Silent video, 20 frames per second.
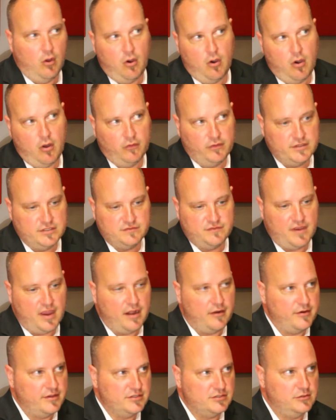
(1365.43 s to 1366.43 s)
all these
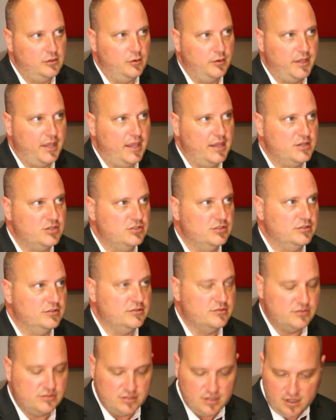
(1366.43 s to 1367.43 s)
various
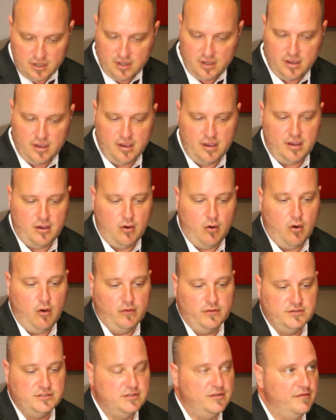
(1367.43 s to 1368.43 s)
locations,
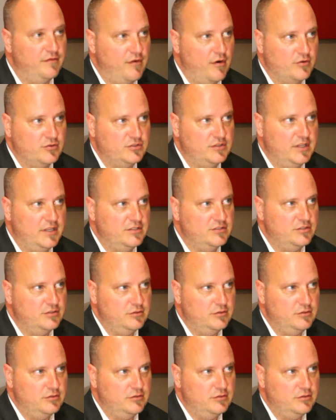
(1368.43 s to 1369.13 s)
all these diversities.